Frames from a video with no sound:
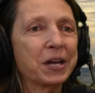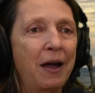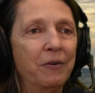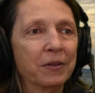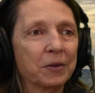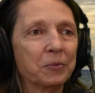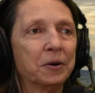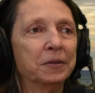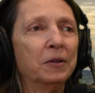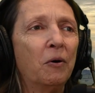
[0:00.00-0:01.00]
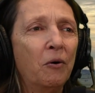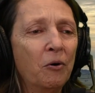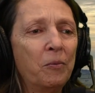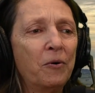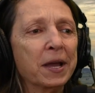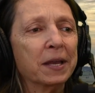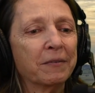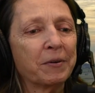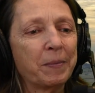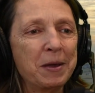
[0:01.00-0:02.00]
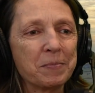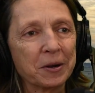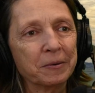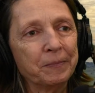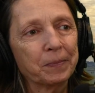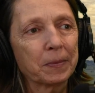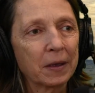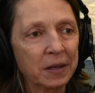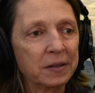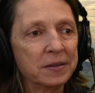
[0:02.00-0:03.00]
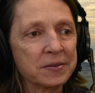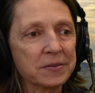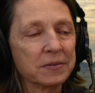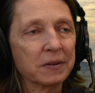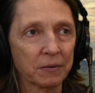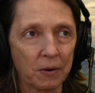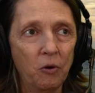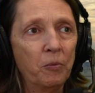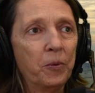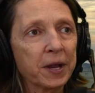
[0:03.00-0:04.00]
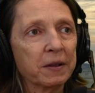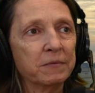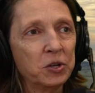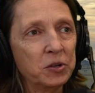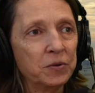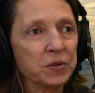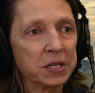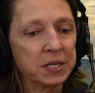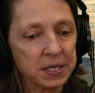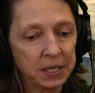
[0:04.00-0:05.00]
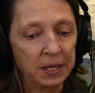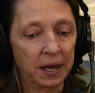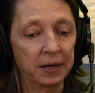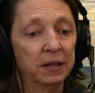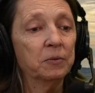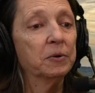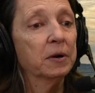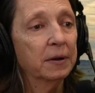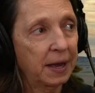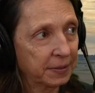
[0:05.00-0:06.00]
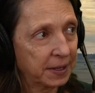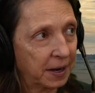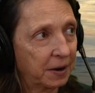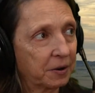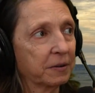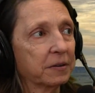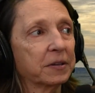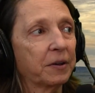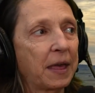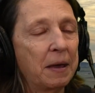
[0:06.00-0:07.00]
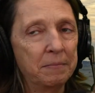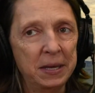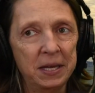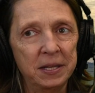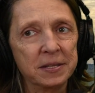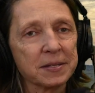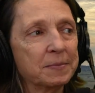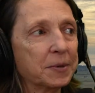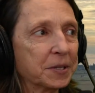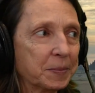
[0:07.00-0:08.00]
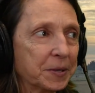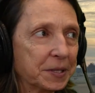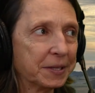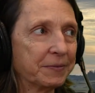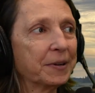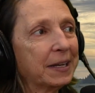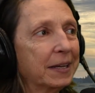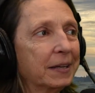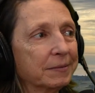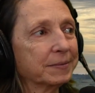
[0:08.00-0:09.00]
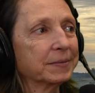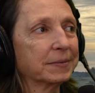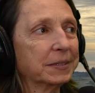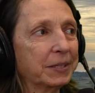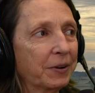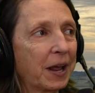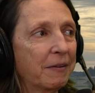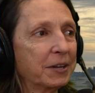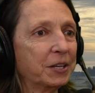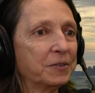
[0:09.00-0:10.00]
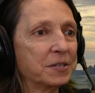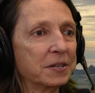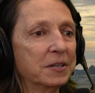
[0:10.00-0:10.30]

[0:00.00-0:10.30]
out in the world. The whole point of a paper the whole point of news is getting the word out there. Mm-hmm. So that means multiple different avenues.